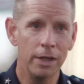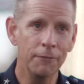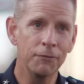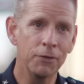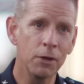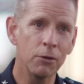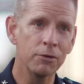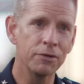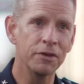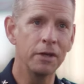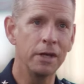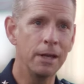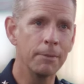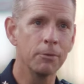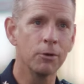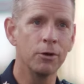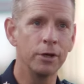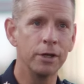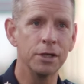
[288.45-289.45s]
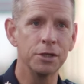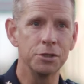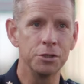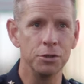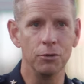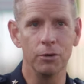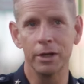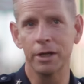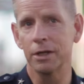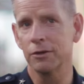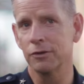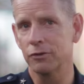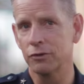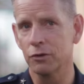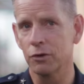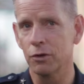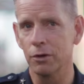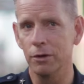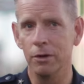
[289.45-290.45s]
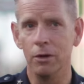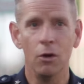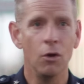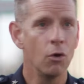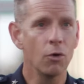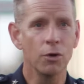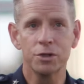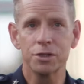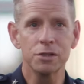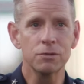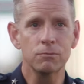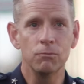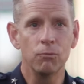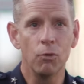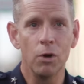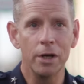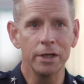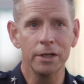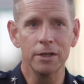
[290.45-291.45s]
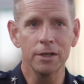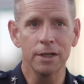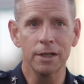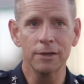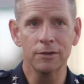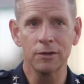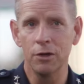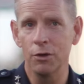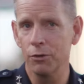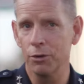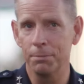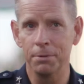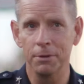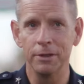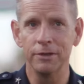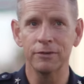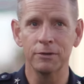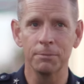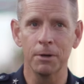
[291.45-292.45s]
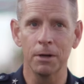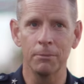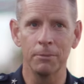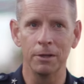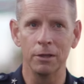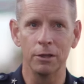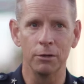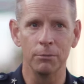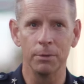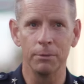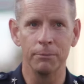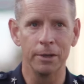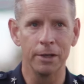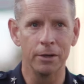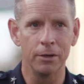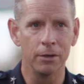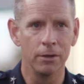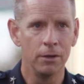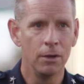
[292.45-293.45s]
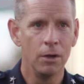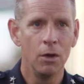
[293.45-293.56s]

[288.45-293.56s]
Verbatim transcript: If there was a neighborhood issue, a concern, or just wanting to get to know the police department a little bit better,